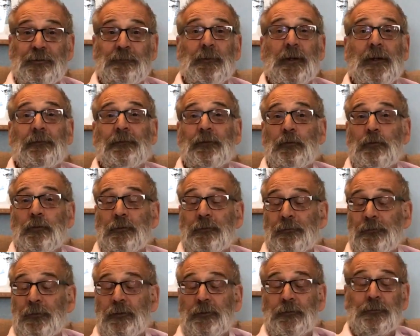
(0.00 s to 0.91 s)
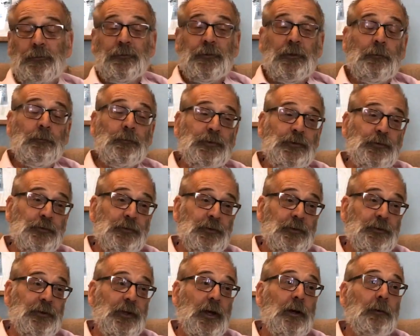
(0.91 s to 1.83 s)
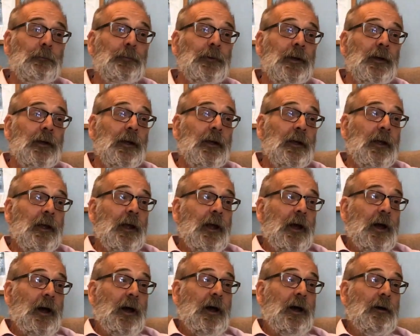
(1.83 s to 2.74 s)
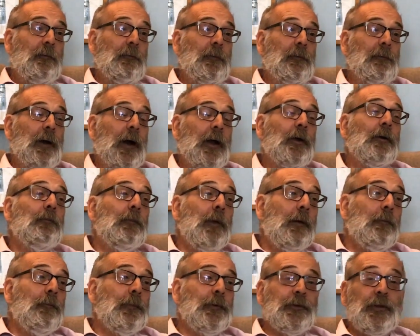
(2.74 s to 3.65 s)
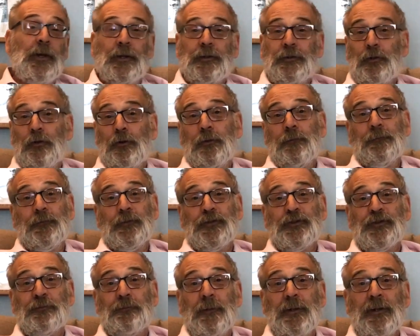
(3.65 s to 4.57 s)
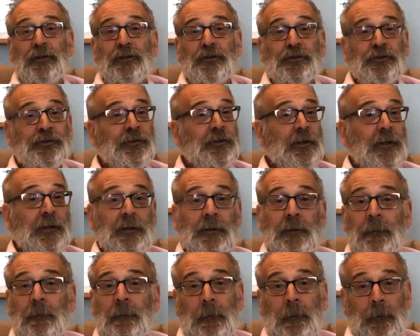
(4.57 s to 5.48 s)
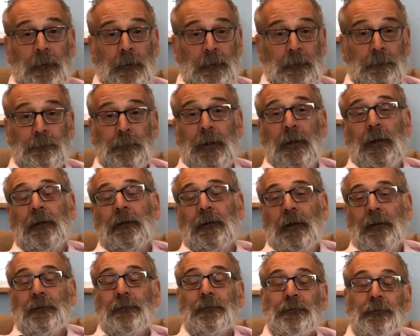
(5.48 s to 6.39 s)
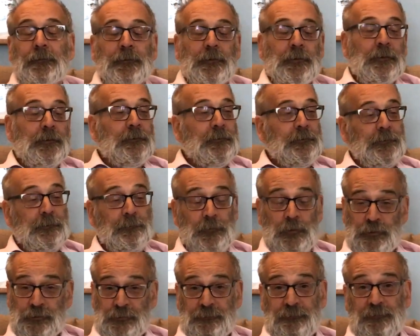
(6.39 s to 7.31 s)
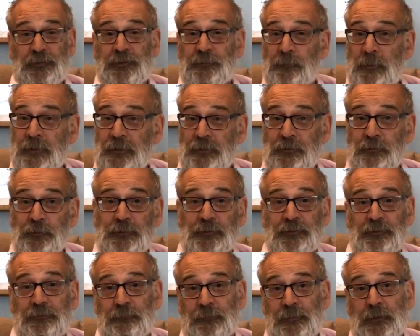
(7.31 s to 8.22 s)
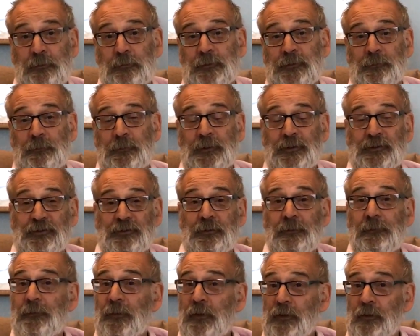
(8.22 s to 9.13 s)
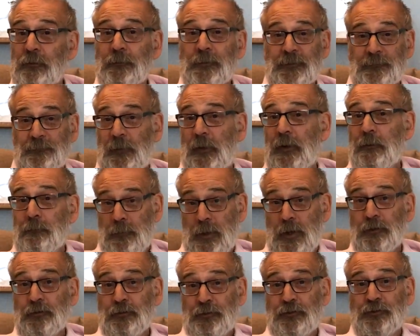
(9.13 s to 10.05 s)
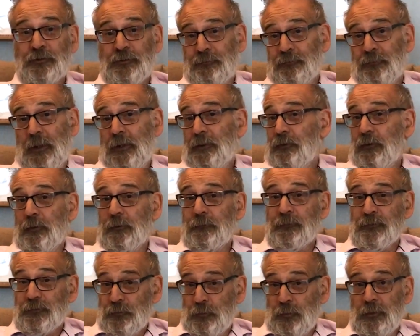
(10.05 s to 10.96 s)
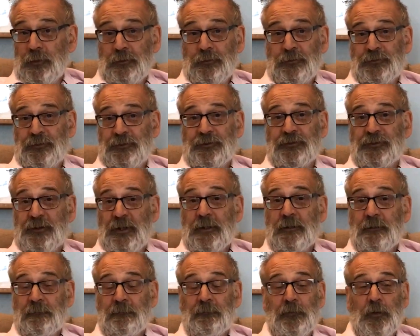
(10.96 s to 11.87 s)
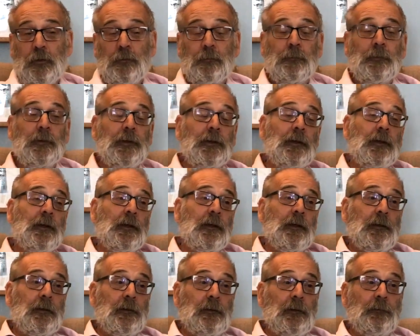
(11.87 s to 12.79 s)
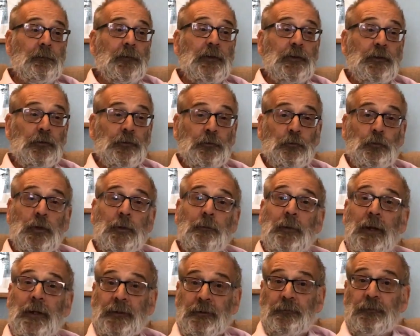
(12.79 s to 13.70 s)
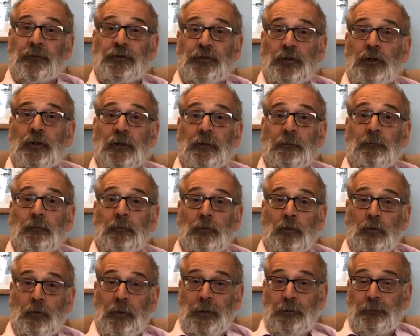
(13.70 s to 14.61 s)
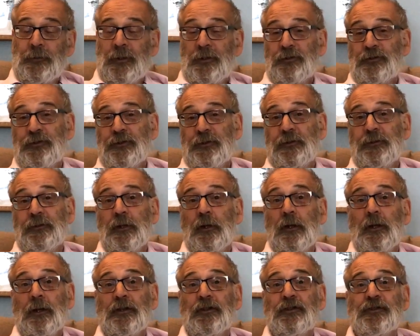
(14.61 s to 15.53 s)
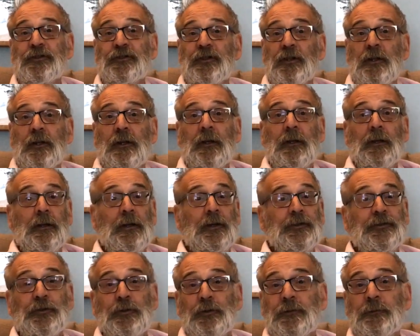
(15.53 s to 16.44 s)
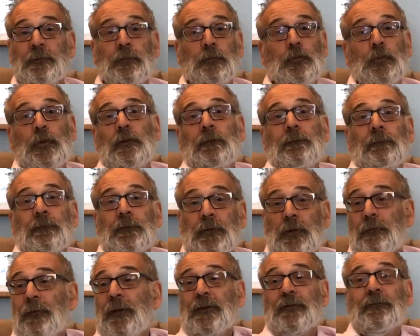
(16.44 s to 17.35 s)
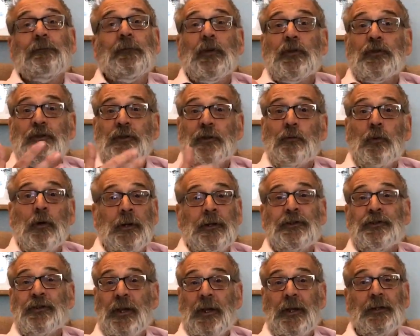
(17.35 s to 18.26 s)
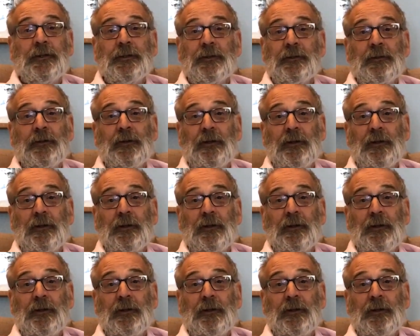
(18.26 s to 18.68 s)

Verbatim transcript: I mean, mm. I think mm. we were thrilled with the numbers that turned up. Um, I remember Dai Donovan's speech, um, and uh, the version of the speech which you know which appears in the film is very much Dai Donovan's words. It's taken from a video that we made at the time, All Out Dancing in Dulais. Uh, mm. So it's you know that's virtually what he said.